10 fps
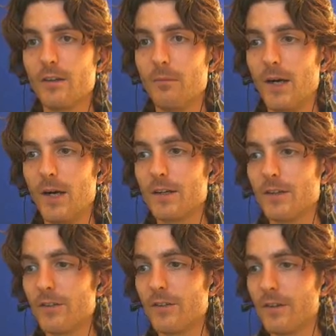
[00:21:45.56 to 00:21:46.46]

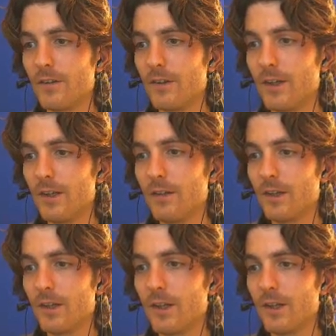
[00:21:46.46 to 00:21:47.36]
markers. Yeah.
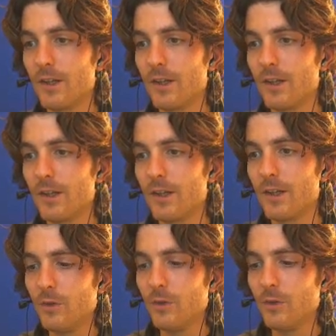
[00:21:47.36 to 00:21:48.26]
Let me just
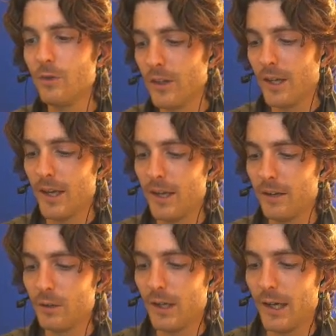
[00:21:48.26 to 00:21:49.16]
do this, and
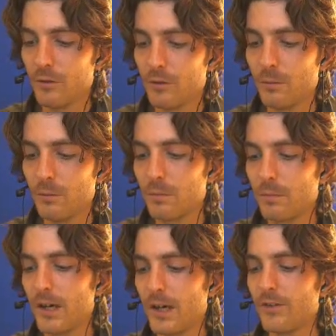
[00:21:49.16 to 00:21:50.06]
you have to
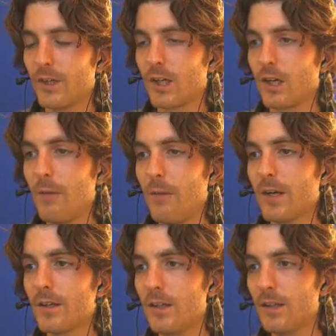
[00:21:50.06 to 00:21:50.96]
press the comma
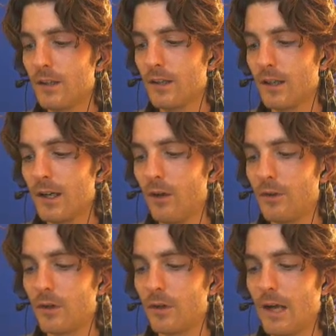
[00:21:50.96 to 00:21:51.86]
key on
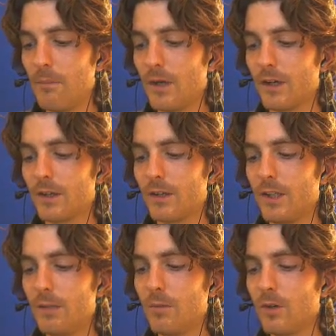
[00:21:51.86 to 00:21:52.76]
your number
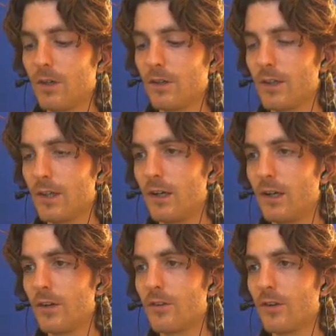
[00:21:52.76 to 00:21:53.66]
keyboard,
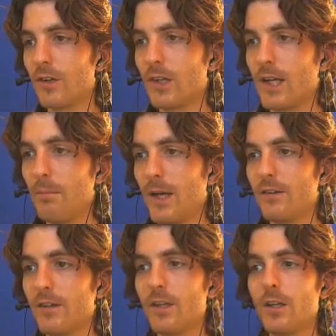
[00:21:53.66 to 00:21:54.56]
on your numpad,
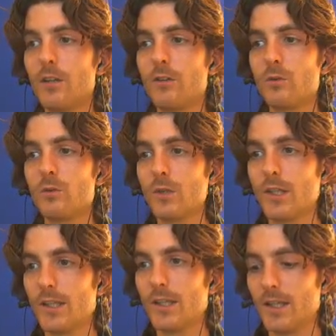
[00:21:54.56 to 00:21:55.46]
to
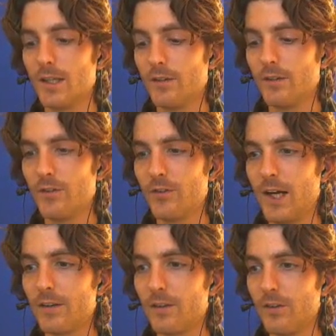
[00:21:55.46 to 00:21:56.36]

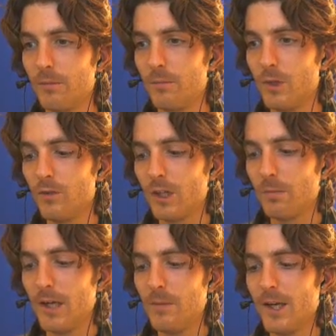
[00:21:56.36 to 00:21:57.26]
start the music
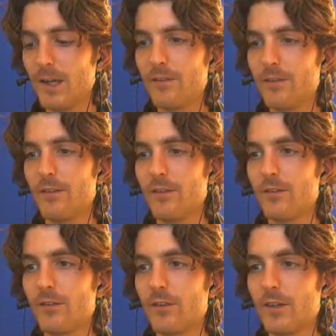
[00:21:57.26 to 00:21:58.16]
playback, and then
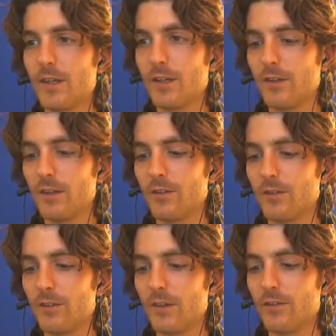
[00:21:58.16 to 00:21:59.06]
this
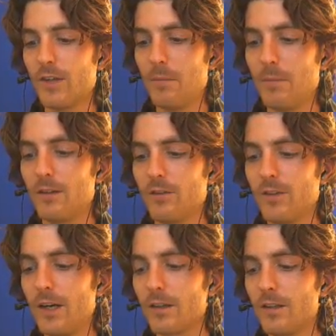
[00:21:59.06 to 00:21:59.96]
numpad
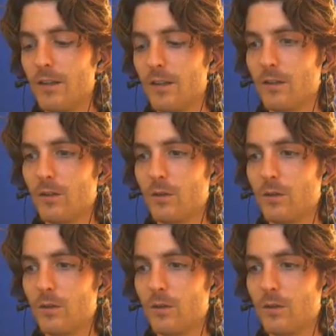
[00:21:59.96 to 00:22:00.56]
star key to